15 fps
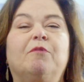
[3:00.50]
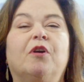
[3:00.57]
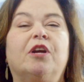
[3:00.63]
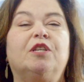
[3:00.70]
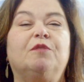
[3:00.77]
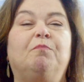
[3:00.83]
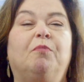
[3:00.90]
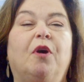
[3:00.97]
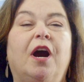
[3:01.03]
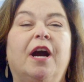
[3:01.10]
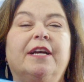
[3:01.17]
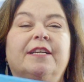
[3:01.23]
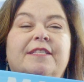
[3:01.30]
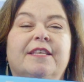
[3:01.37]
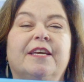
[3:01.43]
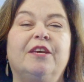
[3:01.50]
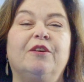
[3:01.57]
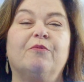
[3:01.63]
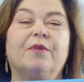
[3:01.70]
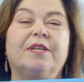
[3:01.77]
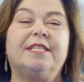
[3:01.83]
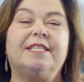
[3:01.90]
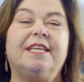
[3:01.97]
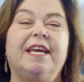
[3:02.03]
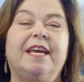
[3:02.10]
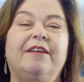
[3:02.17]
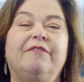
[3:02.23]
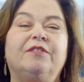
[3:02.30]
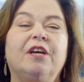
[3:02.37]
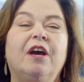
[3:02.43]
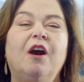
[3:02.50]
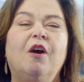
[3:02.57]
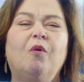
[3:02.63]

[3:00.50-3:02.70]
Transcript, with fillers: March blocks that you received.